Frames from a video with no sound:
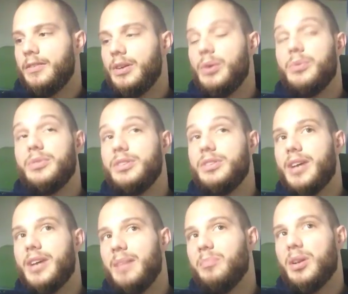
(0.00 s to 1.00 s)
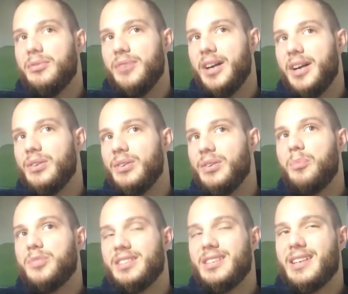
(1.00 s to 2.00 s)
so you can modify your
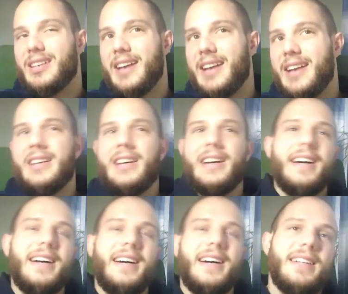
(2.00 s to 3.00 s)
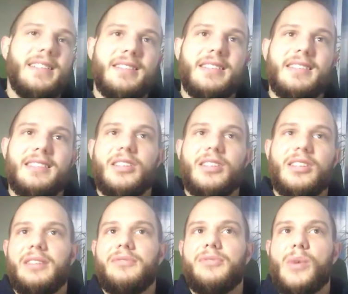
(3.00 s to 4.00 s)
object again, and it's
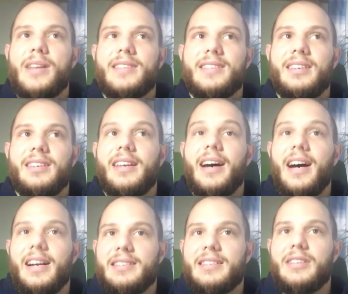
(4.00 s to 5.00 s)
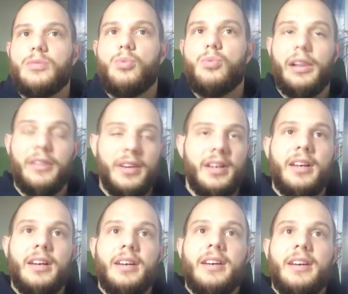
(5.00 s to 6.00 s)
not influencing the others as well.
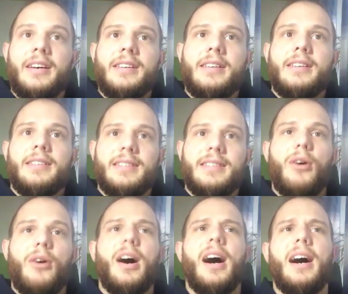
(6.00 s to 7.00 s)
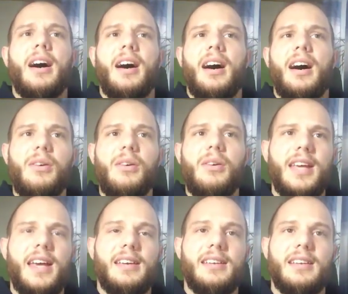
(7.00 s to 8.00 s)
So,
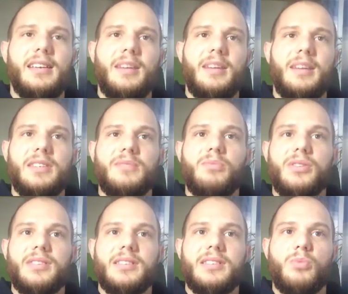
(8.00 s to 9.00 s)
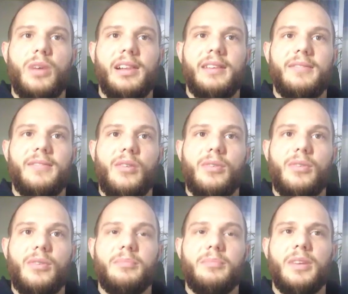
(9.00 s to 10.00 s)
okay, this was as well a
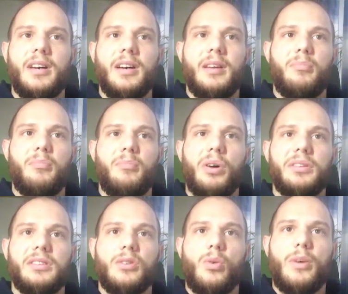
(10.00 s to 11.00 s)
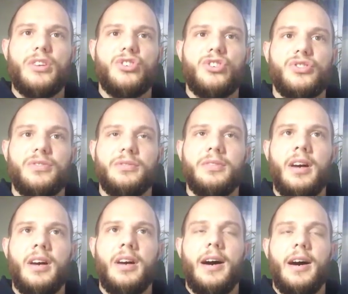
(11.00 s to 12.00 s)
very important question.
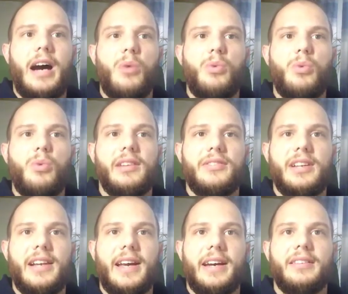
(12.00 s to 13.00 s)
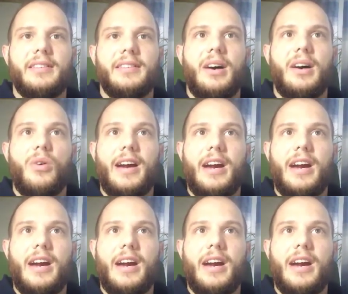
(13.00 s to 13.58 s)
I will select now